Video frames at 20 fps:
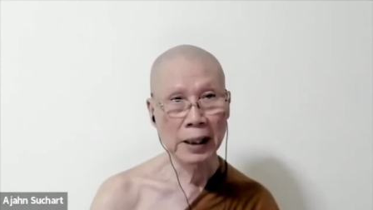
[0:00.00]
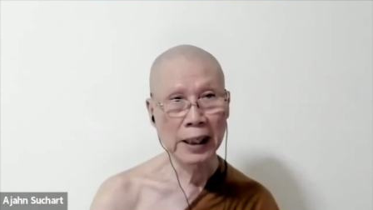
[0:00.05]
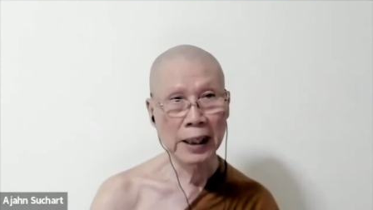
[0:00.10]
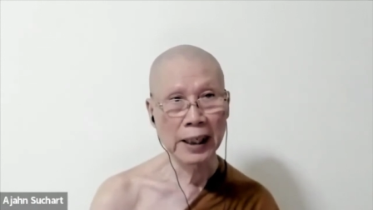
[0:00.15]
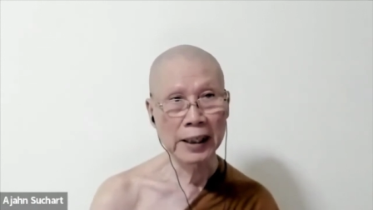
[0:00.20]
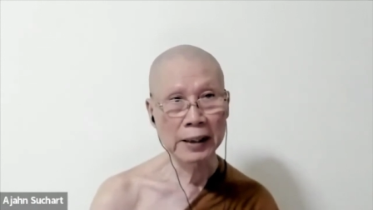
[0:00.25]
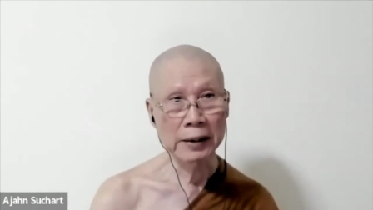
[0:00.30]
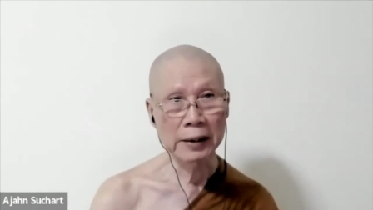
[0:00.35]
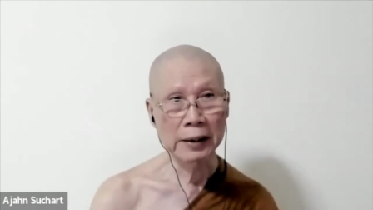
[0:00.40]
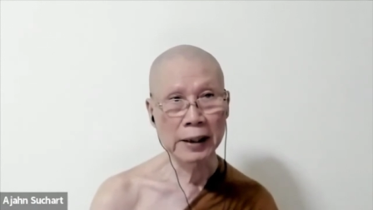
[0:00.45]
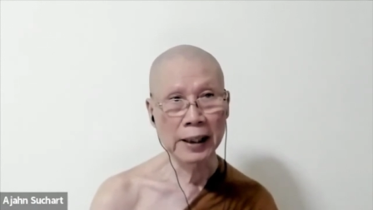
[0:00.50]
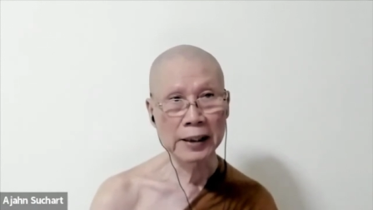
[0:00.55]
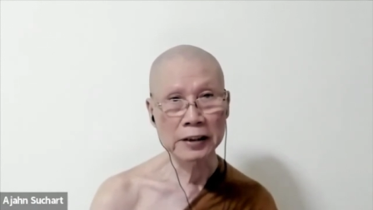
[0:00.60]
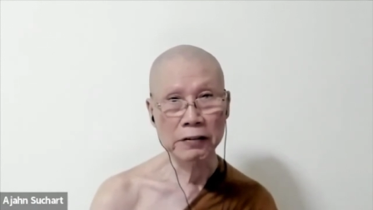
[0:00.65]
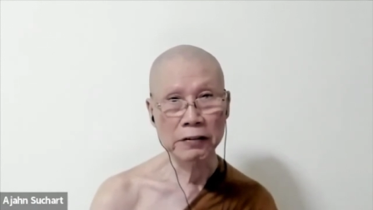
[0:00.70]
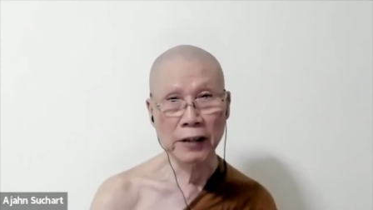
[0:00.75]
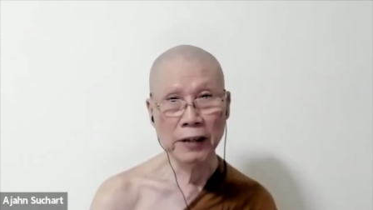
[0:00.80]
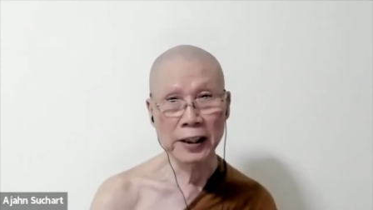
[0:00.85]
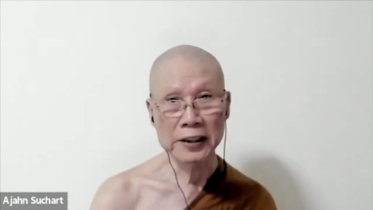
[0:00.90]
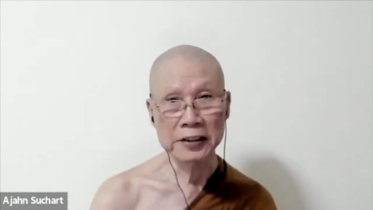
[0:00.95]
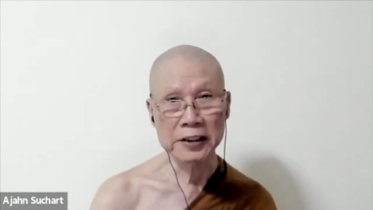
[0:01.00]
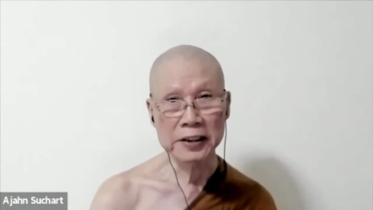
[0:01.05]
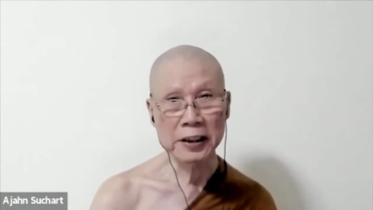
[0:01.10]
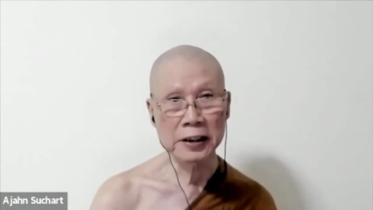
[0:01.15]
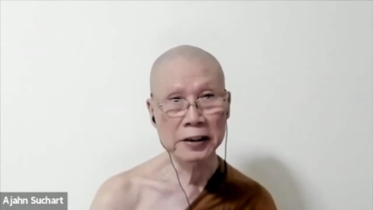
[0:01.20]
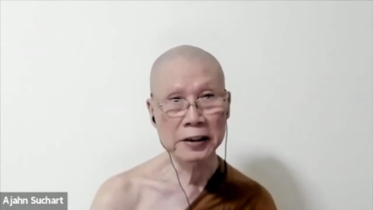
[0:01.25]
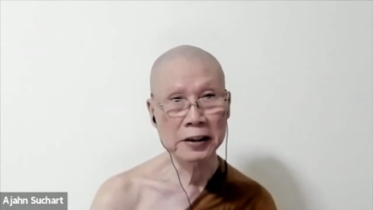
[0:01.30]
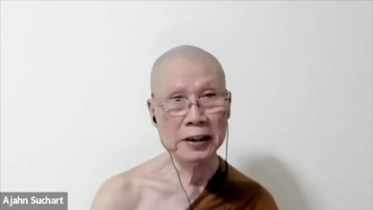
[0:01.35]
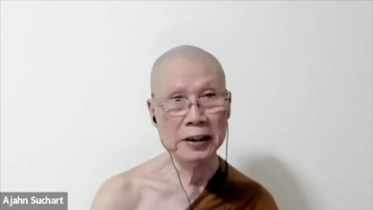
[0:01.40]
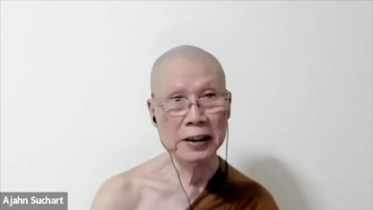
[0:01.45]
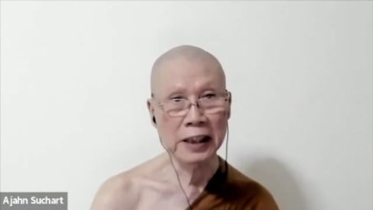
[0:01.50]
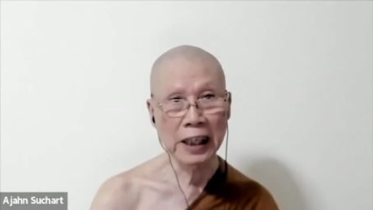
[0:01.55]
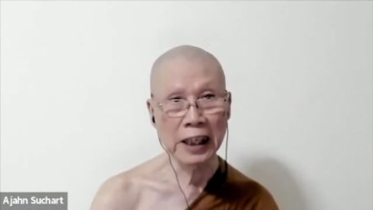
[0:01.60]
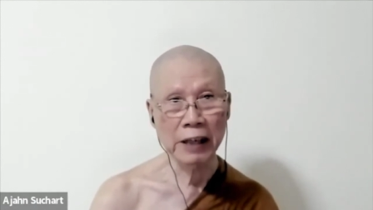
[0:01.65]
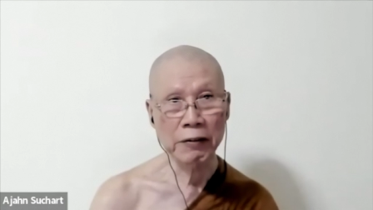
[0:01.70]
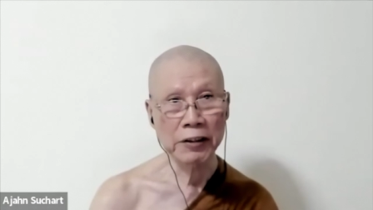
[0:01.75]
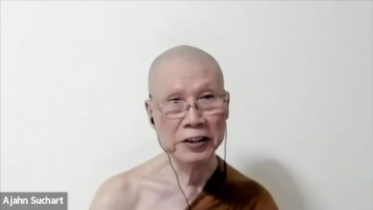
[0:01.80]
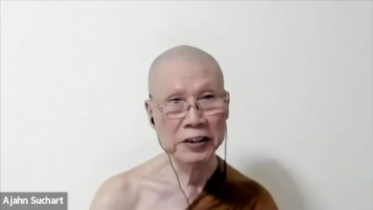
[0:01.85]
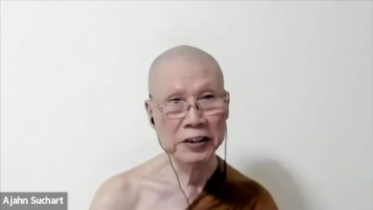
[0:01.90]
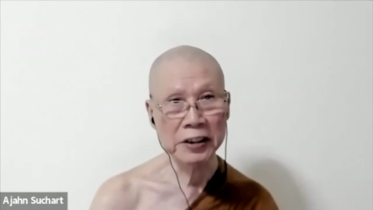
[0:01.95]
I, as far as teacher, I
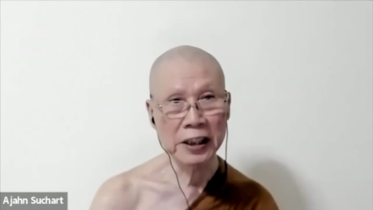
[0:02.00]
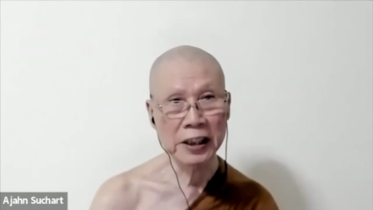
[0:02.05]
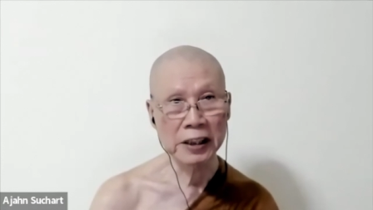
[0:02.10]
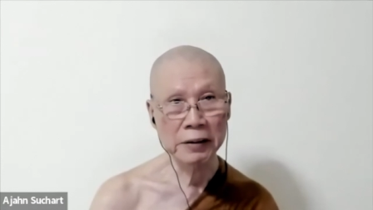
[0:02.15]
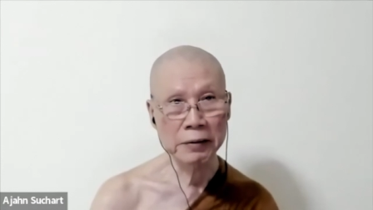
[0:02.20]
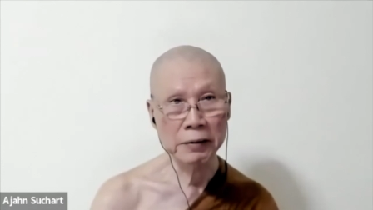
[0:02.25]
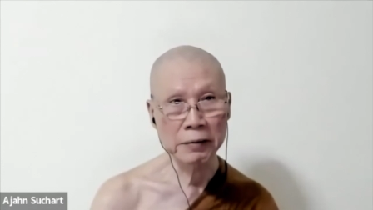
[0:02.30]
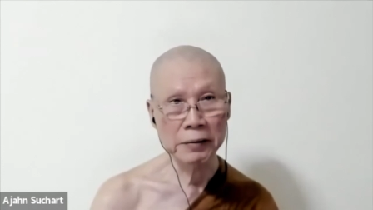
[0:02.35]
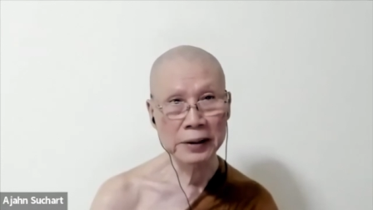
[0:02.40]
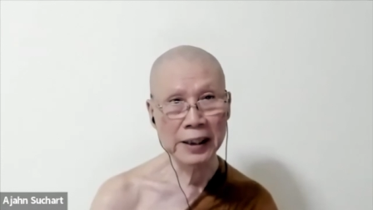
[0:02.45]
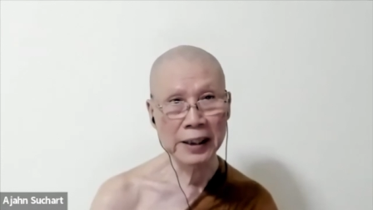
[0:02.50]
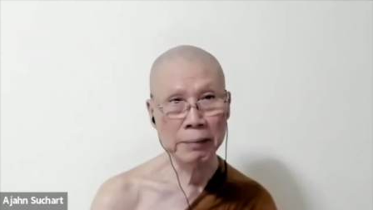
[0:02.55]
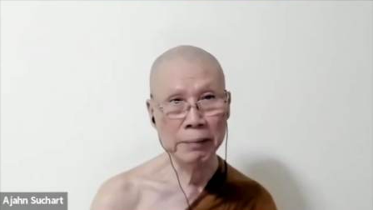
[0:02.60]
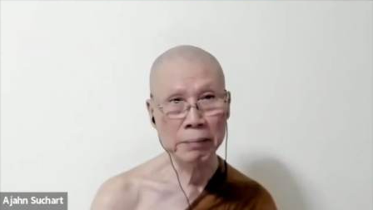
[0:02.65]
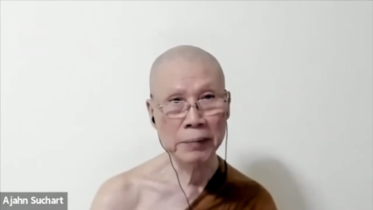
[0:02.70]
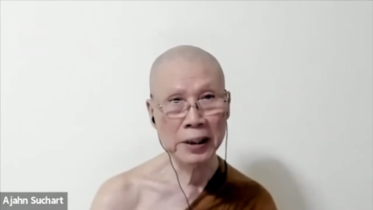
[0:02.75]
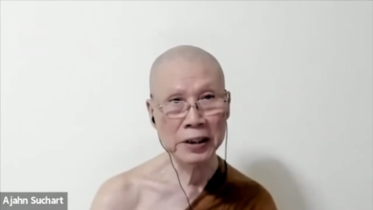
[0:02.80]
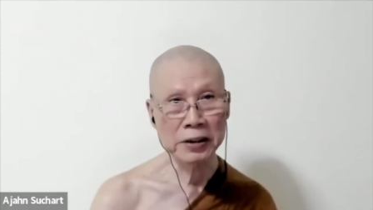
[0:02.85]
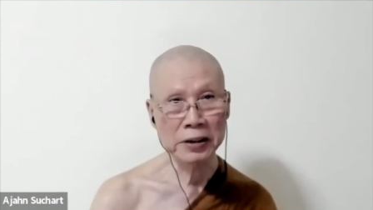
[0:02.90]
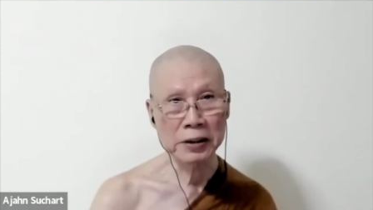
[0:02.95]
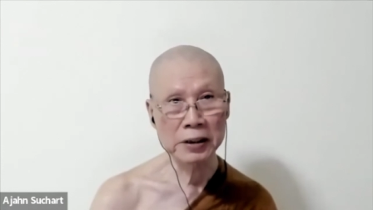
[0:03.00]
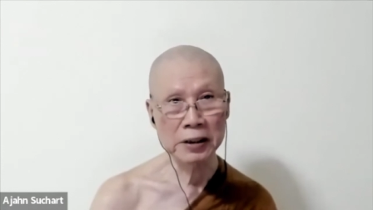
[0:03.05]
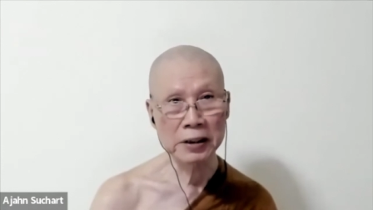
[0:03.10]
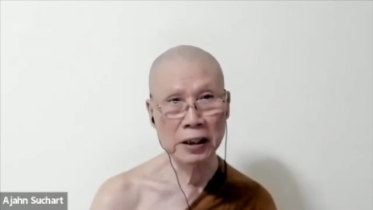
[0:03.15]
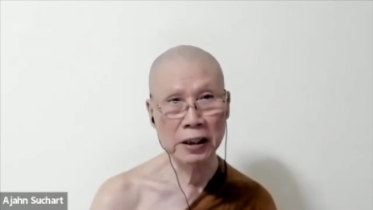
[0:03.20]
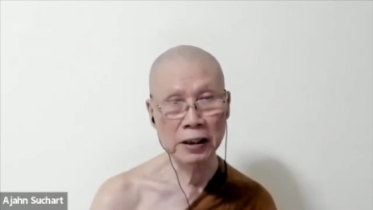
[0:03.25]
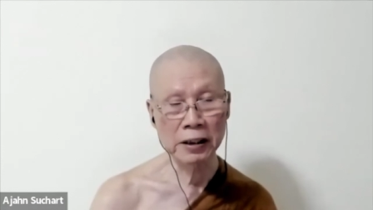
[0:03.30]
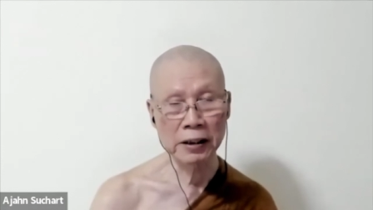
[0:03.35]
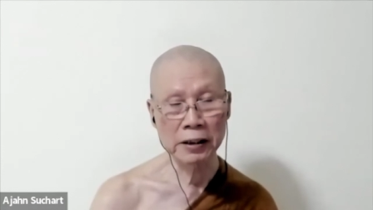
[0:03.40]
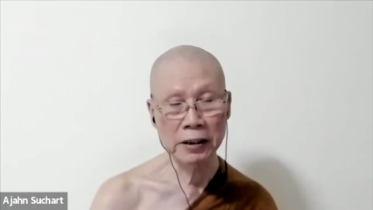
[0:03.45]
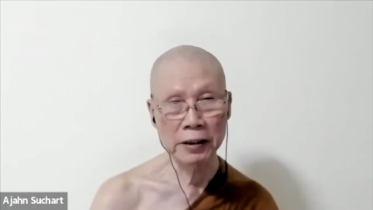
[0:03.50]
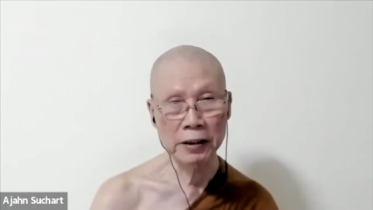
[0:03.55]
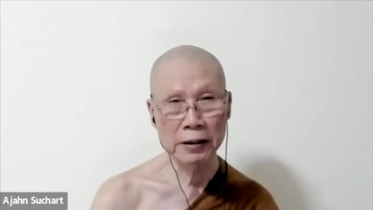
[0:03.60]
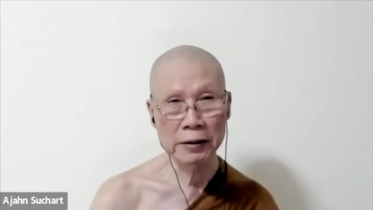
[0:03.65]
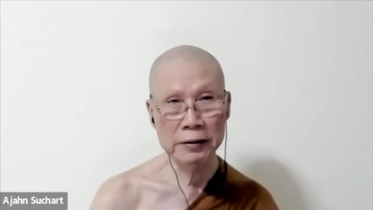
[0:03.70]
wasn't that, that much uh,